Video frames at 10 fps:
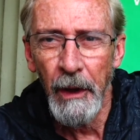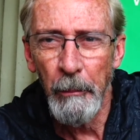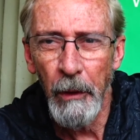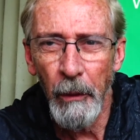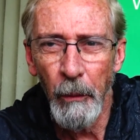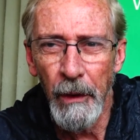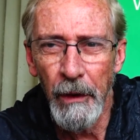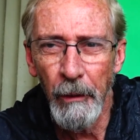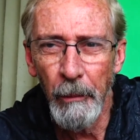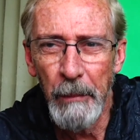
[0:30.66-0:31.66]
But when
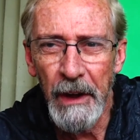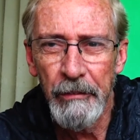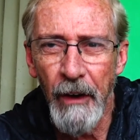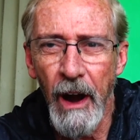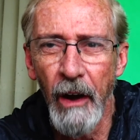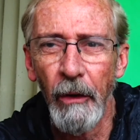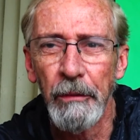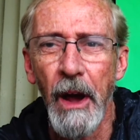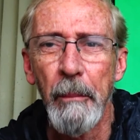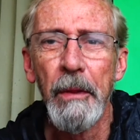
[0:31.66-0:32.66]
the big fire on
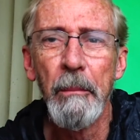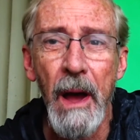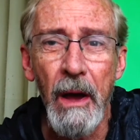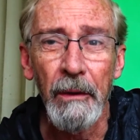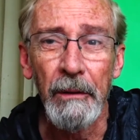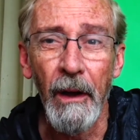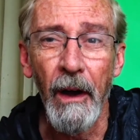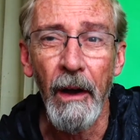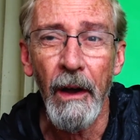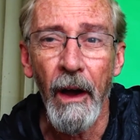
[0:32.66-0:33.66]
top of the mountain
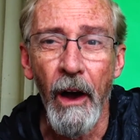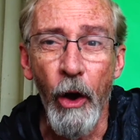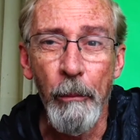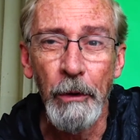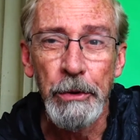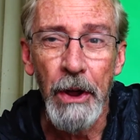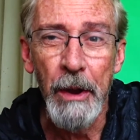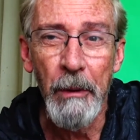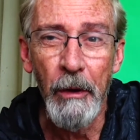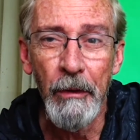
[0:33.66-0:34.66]
almost
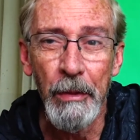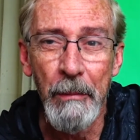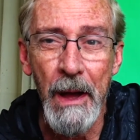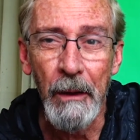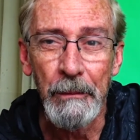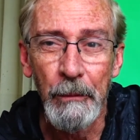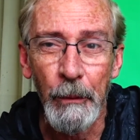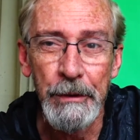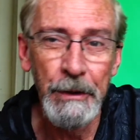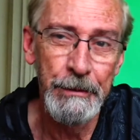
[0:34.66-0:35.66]
came over the mountain,
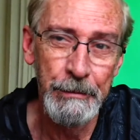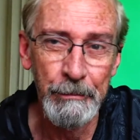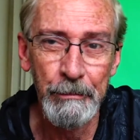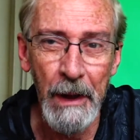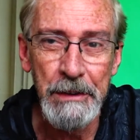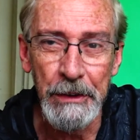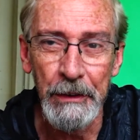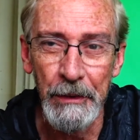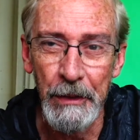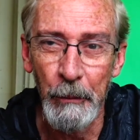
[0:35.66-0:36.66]
which is
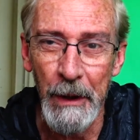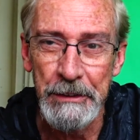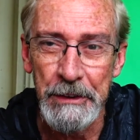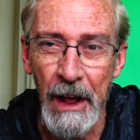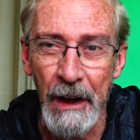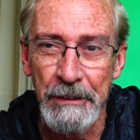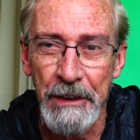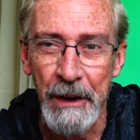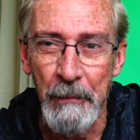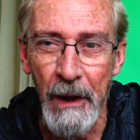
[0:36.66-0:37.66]
basically the west side of
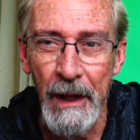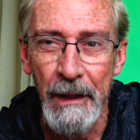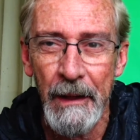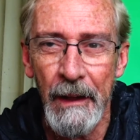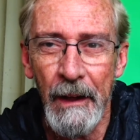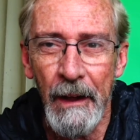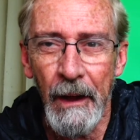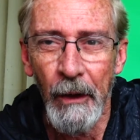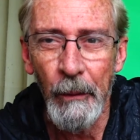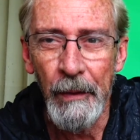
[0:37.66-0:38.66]
Chiang Mai,
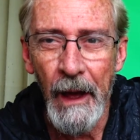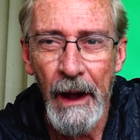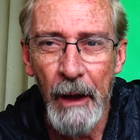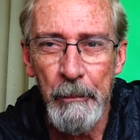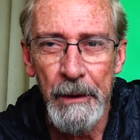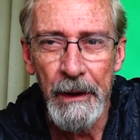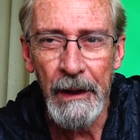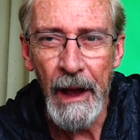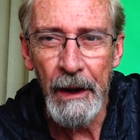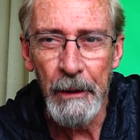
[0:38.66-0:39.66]
when that happened,
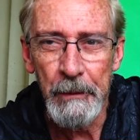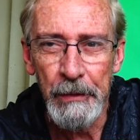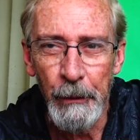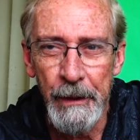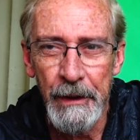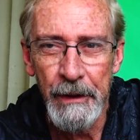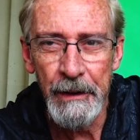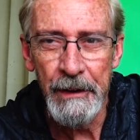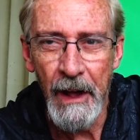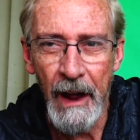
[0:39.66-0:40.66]
it got up to
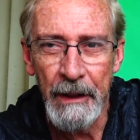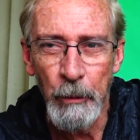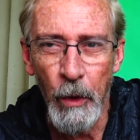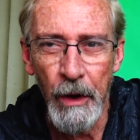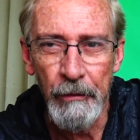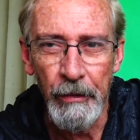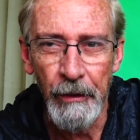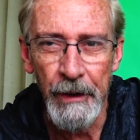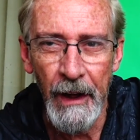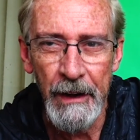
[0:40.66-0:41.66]
391
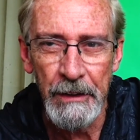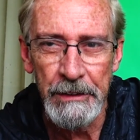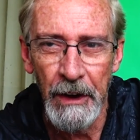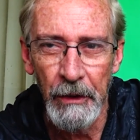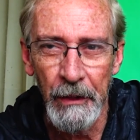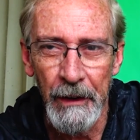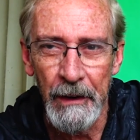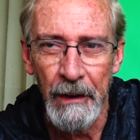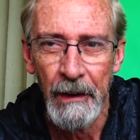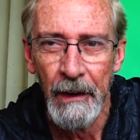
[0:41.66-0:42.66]
for a day or so there.